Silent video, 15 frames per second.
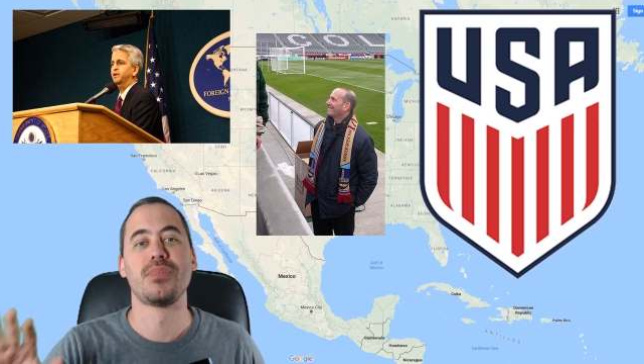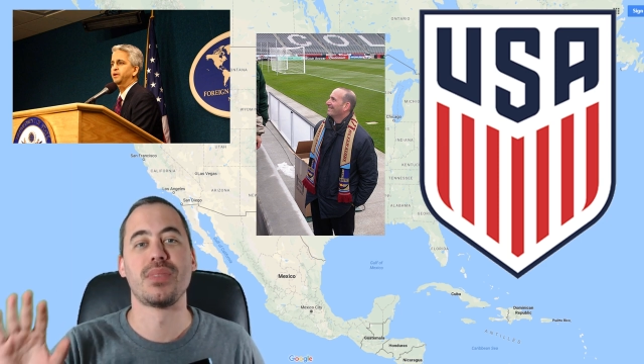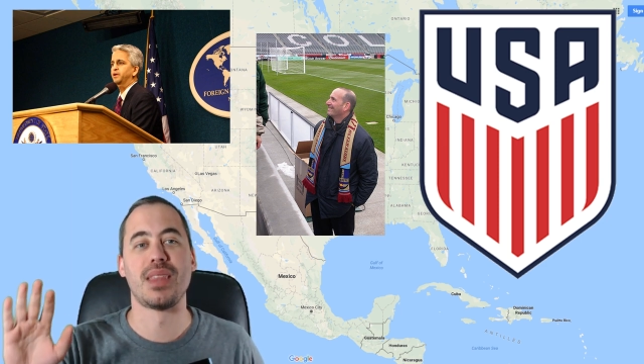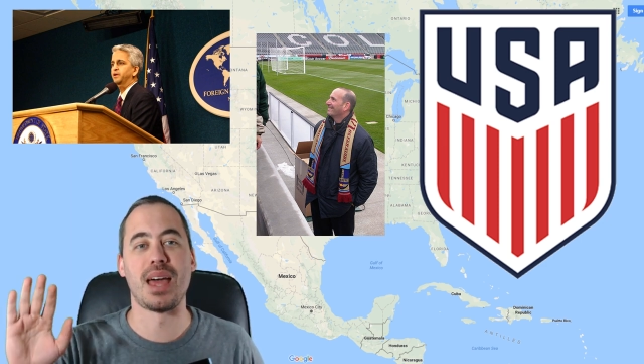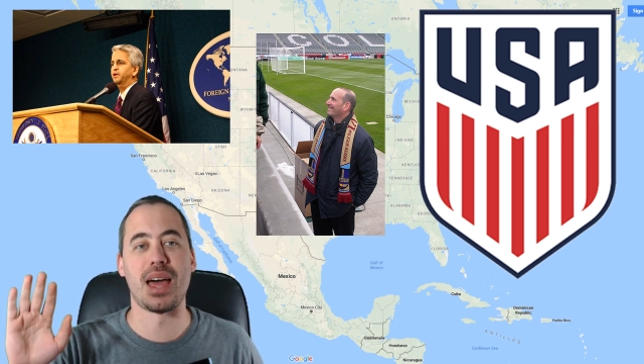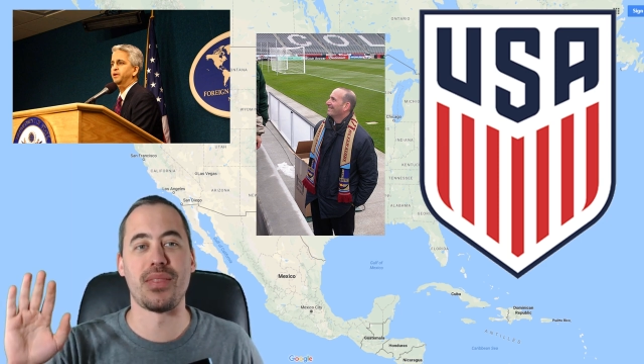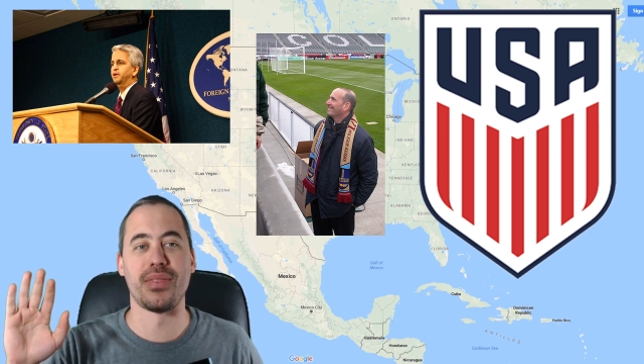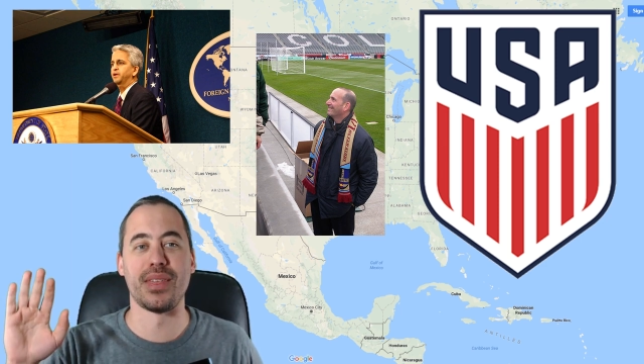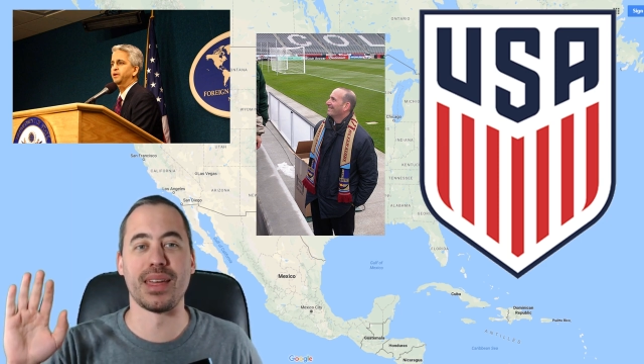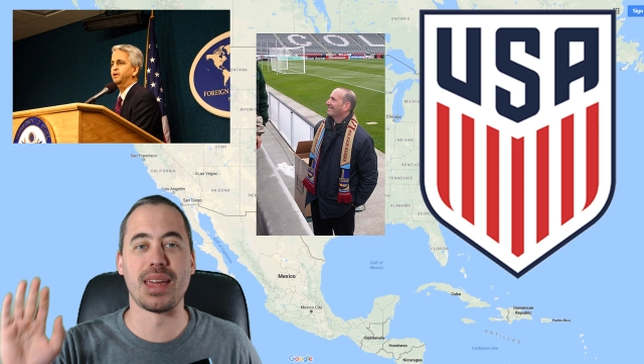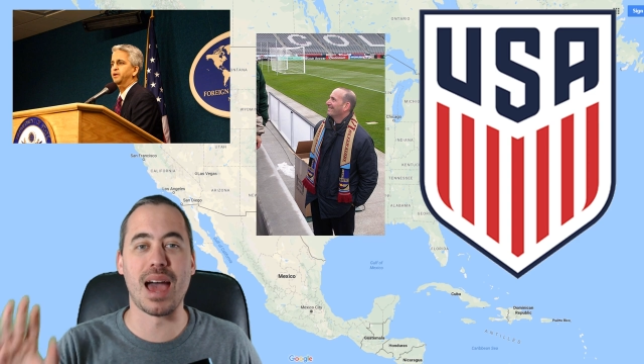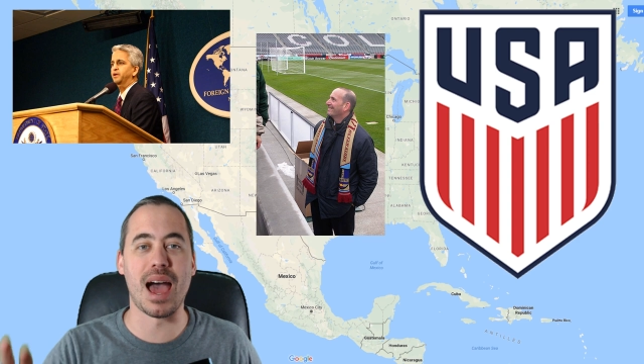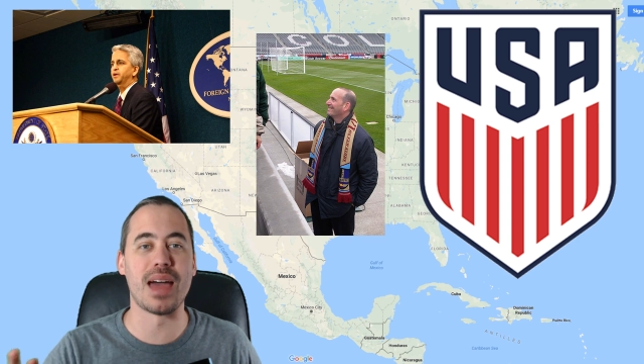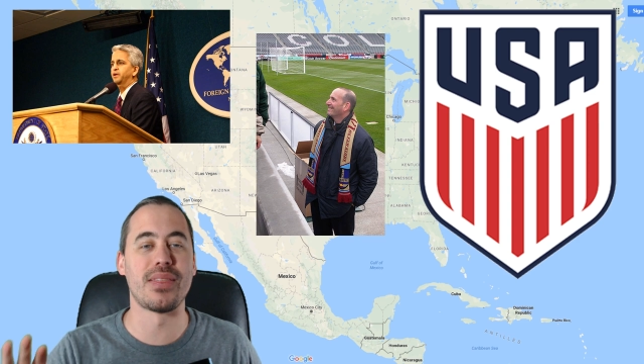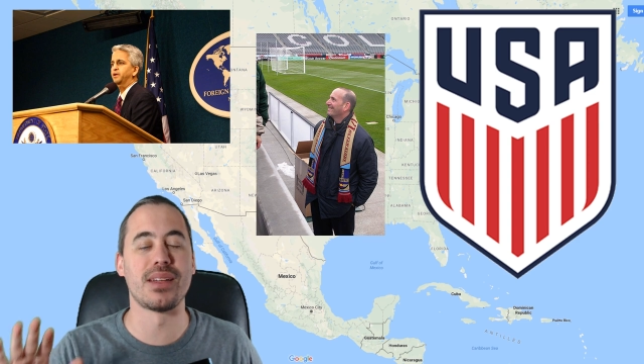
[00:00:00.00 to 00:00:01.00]
that the
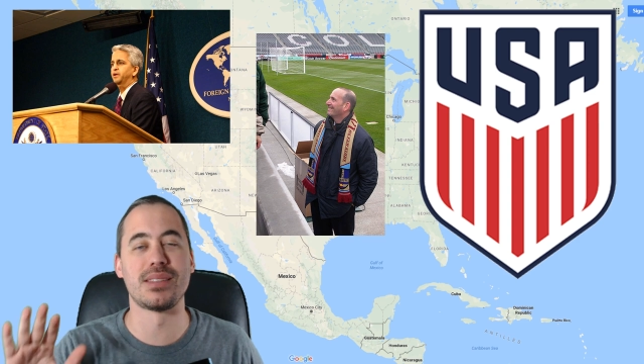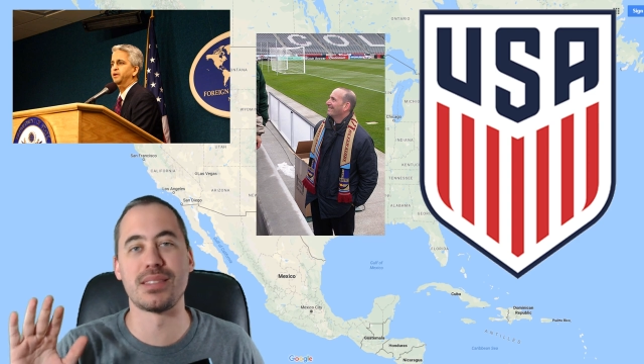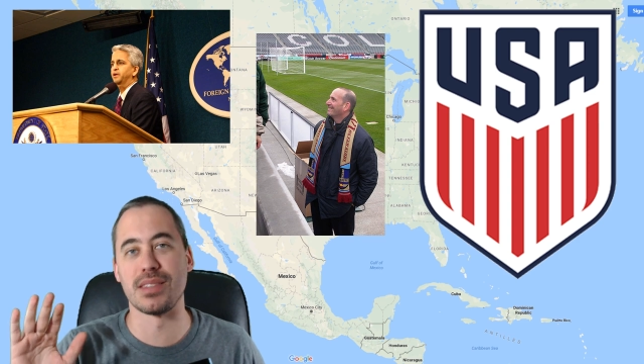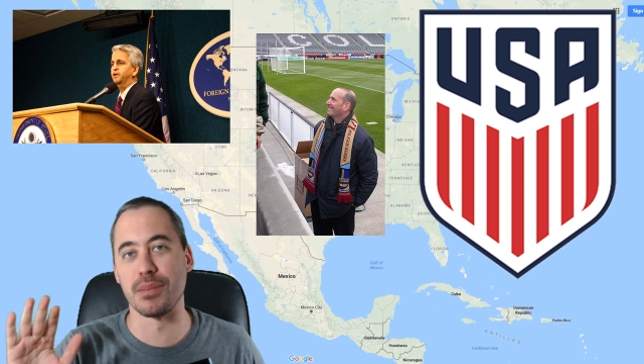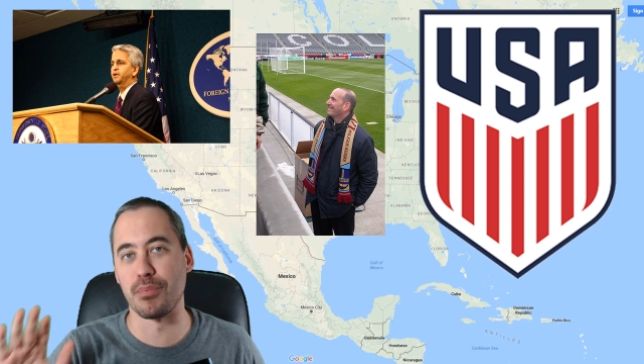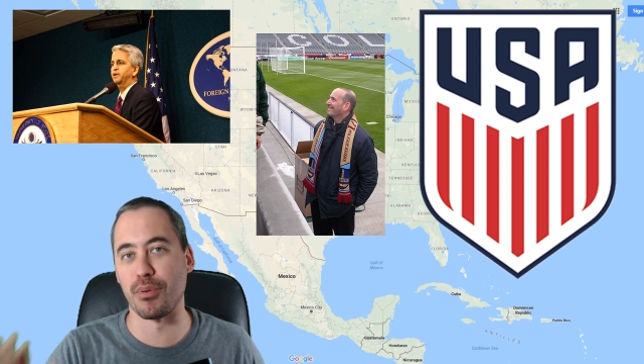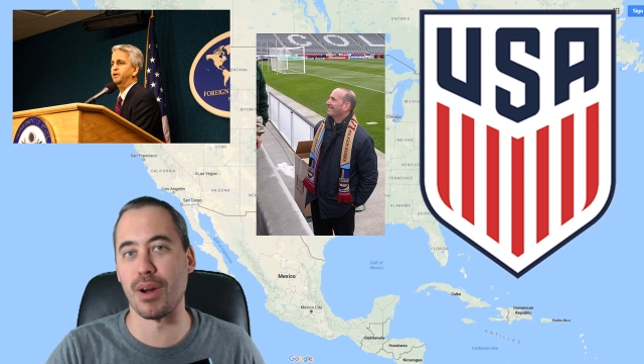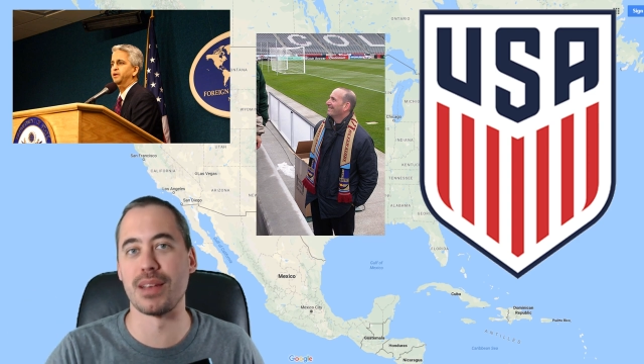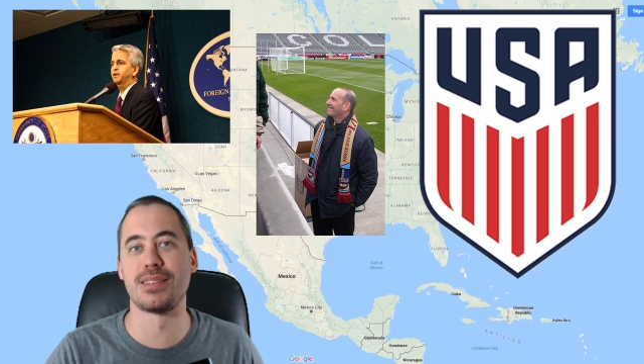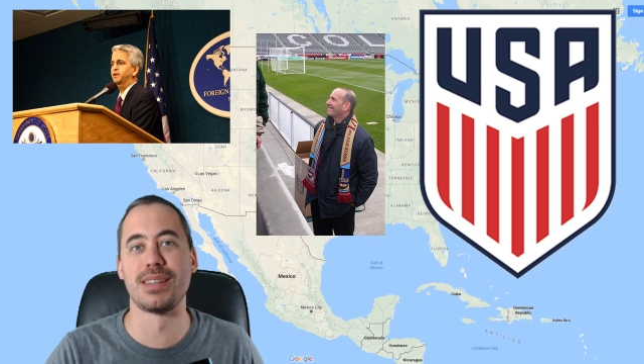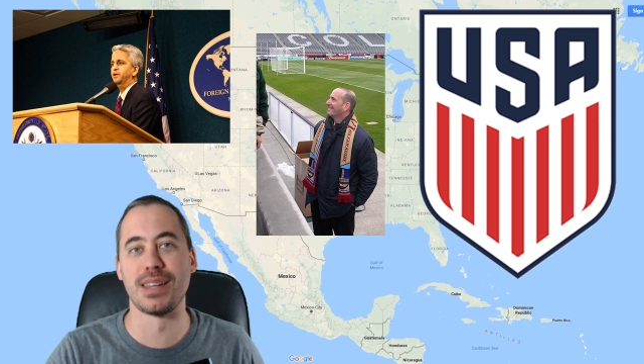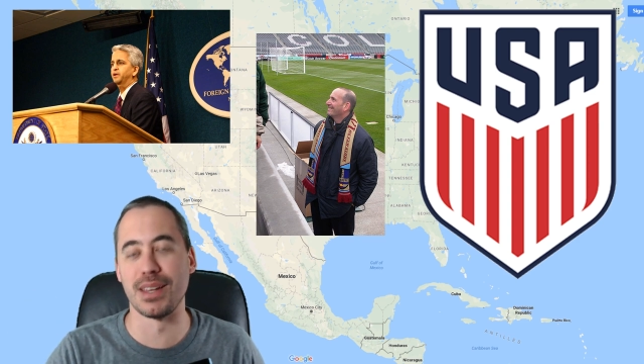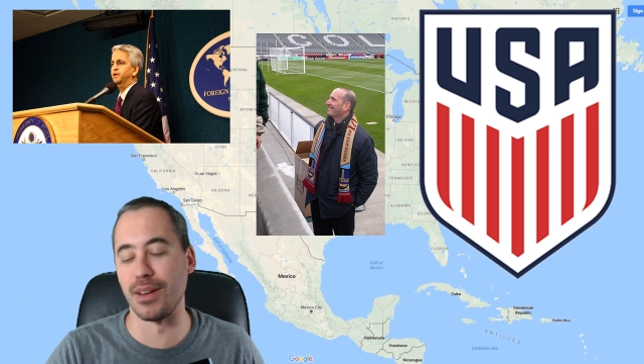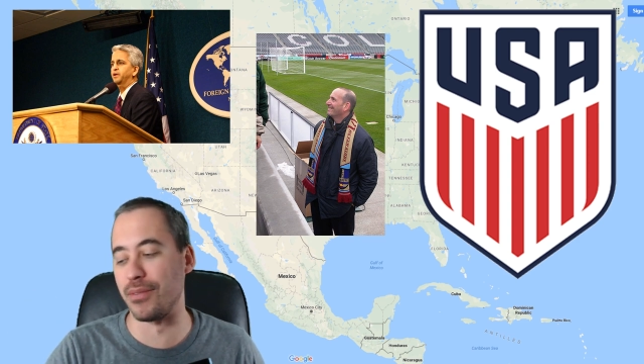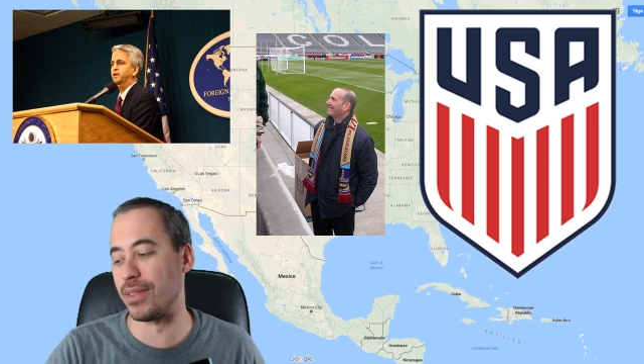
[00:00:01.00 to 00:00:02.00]
guy that's the
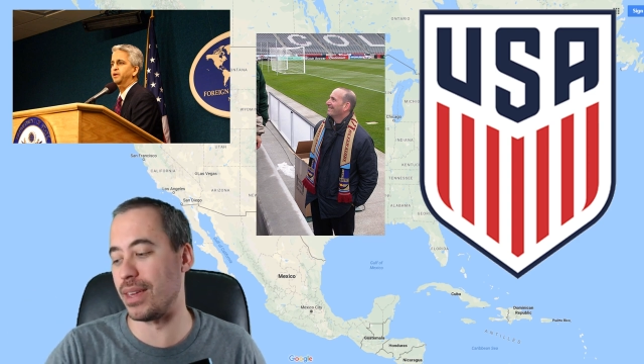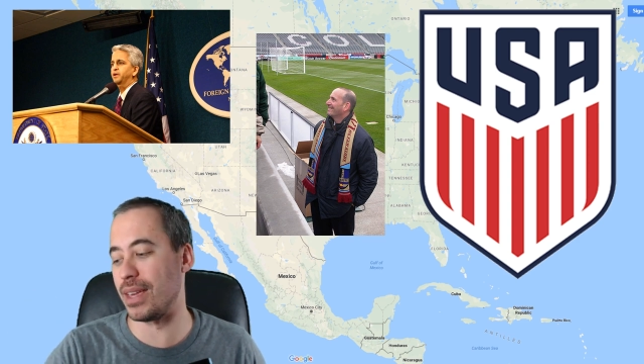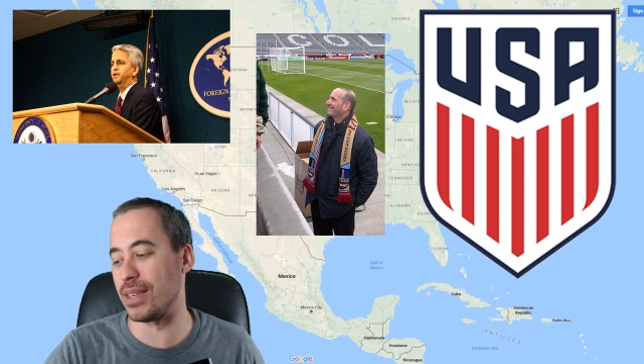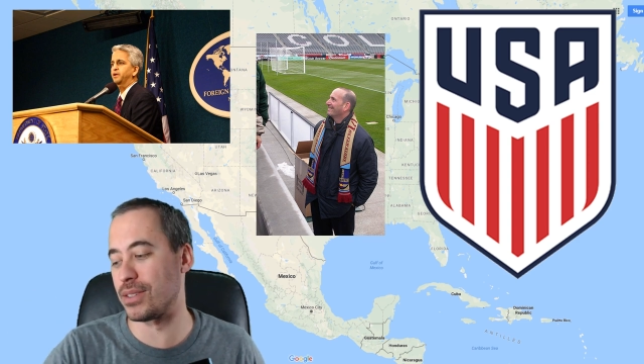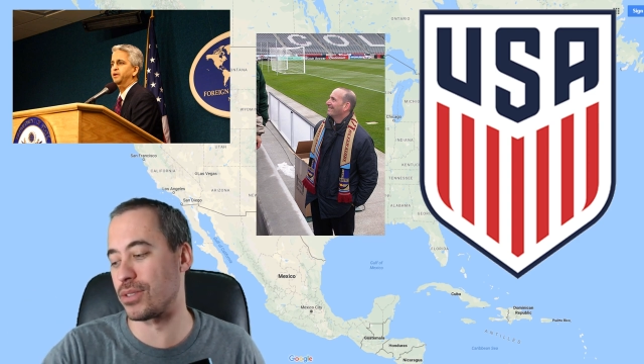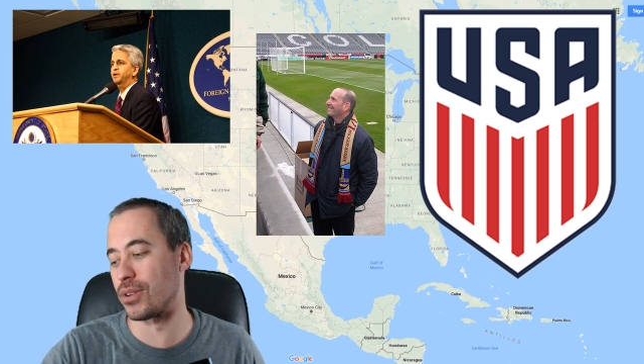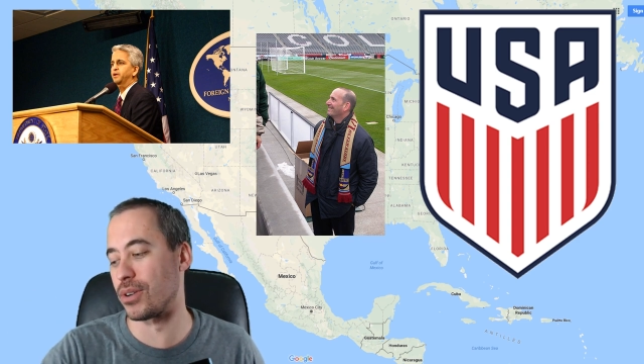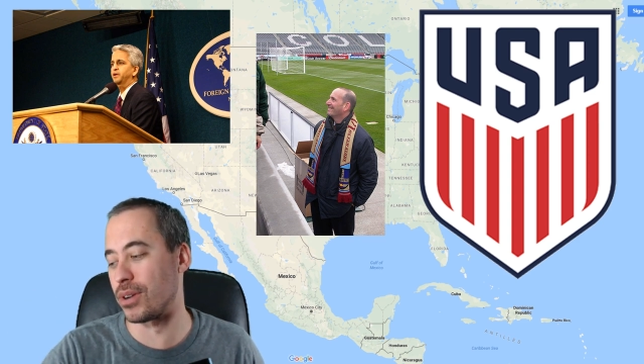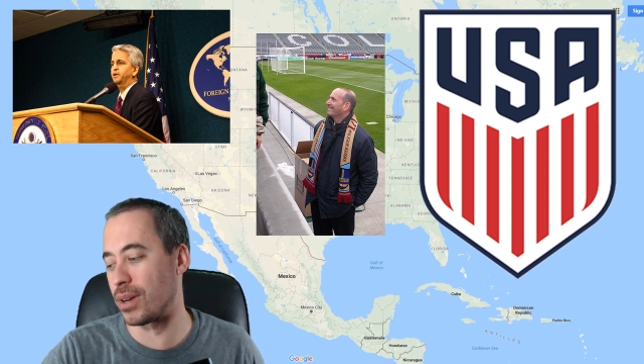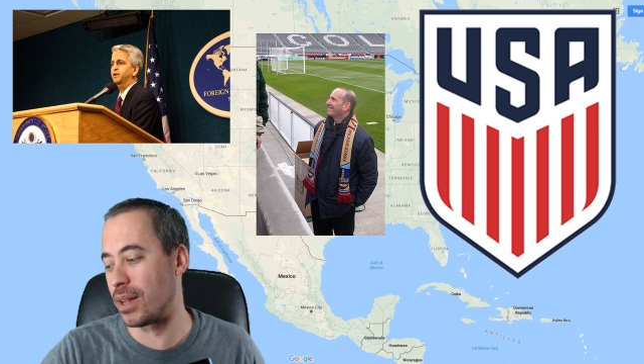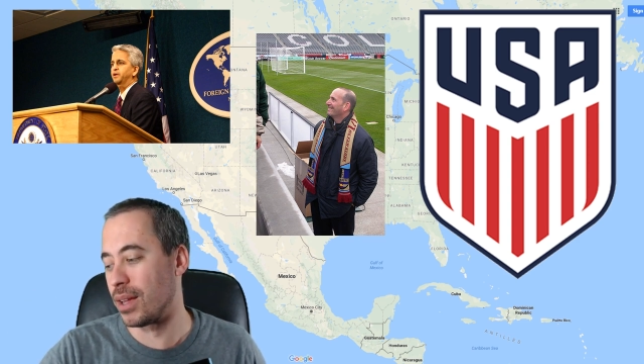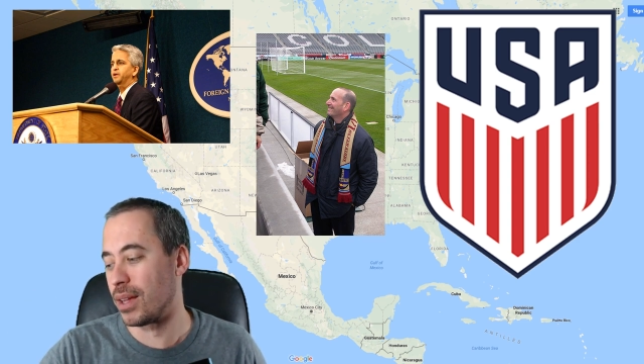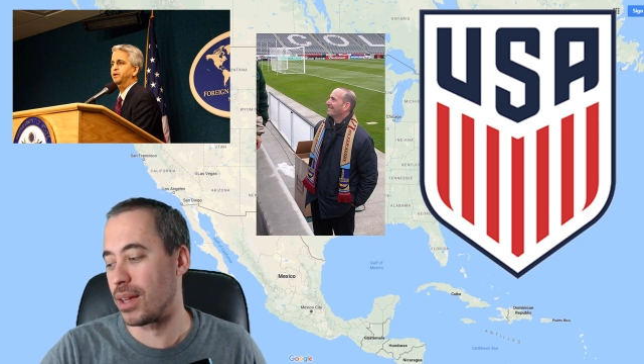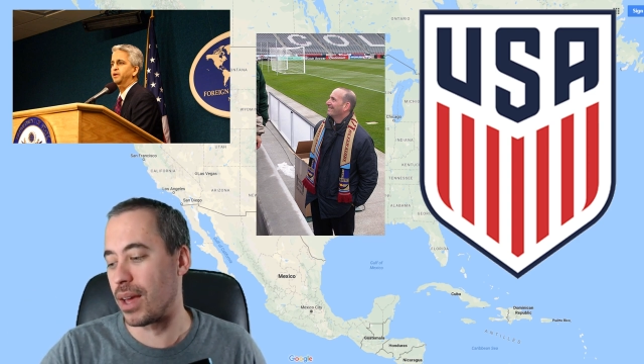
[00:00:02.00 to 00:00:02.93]
president of the Eastern